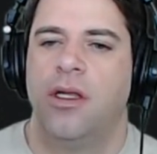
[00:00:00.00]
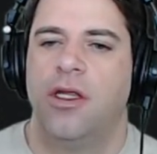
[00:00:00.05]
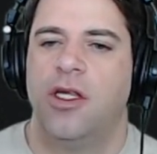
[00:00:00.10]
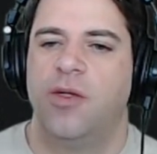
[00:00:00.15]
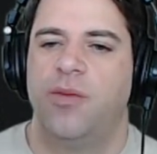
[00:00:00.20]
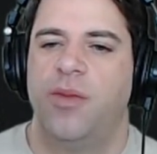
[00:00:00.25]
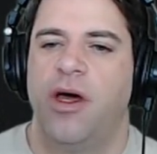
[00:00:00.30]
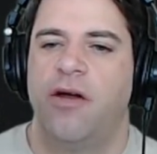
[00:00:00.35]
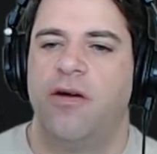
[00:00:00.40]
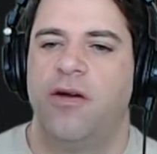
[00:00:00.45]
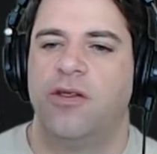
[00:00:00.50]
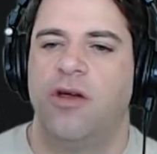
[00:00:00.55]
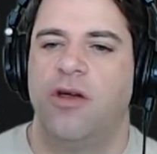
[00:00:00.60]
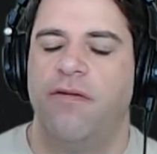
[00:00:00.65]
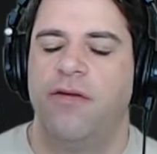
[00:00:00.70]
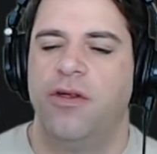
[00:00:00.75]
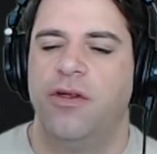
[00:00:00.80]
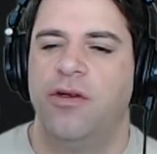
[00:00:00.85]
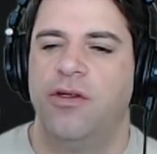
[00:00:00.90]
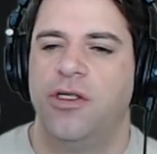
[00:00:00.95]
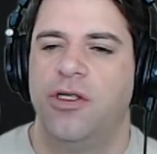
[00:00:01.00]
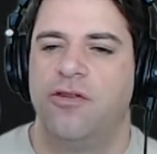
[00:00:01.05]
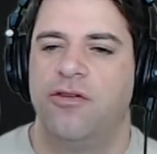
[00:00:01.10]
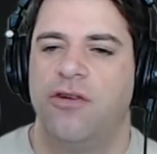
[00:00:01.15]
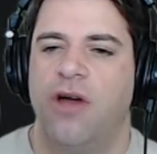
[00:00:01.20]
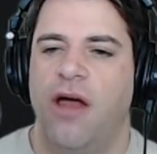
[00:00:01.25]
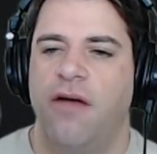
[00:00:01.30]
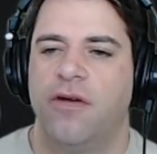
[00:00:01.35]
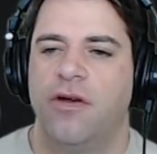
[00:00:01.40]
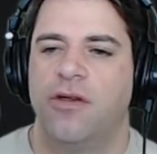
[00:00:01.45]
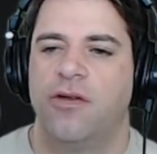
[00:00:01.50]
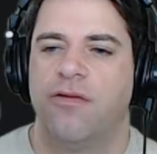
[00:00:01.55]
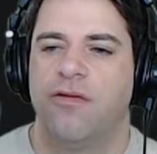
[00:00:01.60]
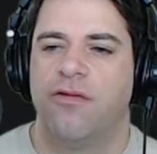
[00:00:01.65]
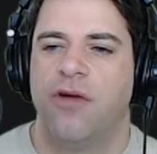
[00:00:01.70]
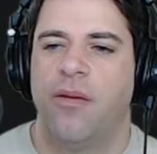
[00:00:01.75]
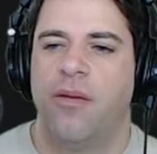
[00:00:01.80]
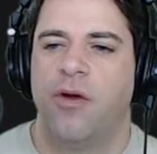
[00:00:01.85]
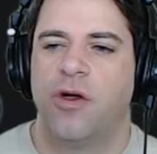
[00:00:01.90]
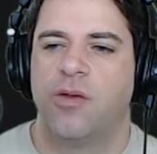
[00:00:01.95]
This pattern is often used in drivers or
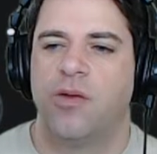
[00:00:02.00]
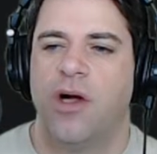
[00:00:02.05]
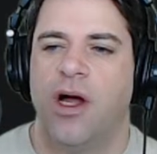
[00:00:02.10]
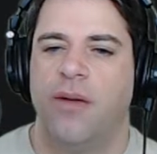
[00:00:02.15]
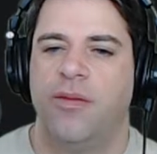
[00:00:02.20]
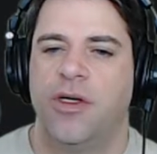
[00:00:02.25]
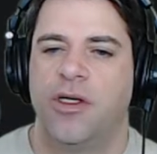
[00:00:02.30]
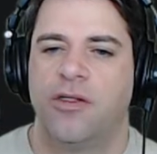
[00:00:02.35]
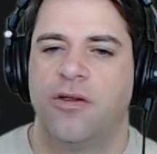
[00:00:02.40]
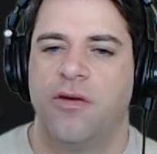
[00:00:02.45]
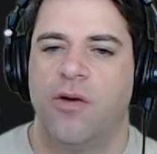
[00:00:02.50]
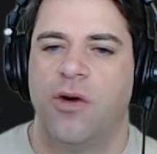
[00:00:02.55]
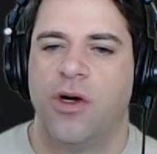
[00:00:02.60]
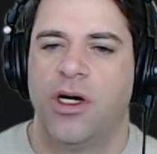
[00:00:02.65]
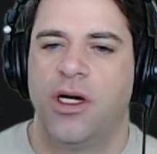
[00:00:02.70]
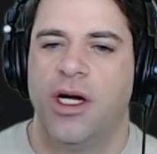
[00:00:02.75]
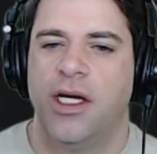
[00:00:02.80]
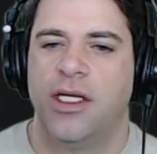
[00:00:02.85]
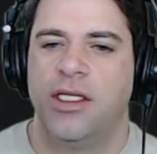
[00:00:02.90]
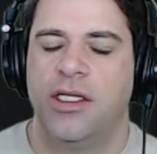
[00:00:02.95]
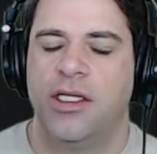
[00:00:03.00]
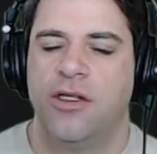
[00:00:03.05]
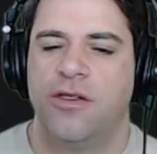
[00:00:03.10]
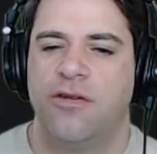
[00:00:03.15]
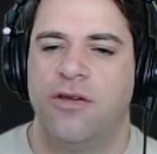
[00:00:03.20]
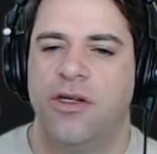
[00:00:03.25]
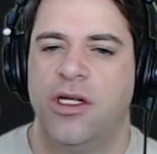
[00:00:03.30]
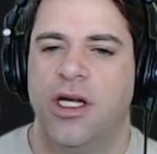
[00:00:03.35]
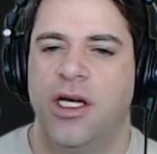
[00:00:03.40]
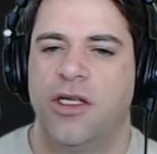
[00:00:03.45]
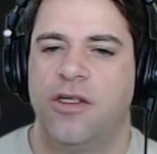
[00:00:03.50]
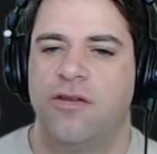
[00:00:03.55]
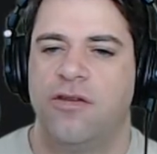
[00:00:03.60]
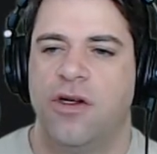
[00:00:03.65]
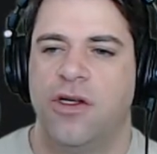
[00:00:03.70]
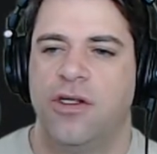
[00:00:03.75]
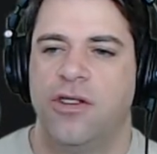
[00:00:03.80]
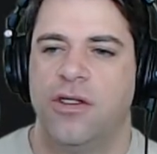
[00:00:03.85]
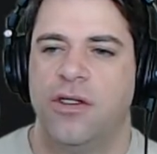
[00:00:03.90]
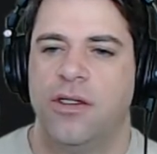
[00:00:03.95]
frameworks where objects are organized in a tree-like
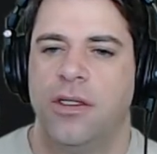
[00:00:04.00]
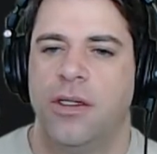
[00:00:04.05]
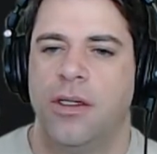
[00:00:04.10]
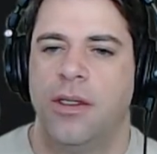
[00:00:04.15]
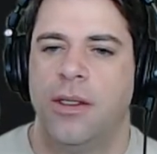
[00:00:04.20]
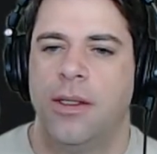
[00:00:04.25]
structure.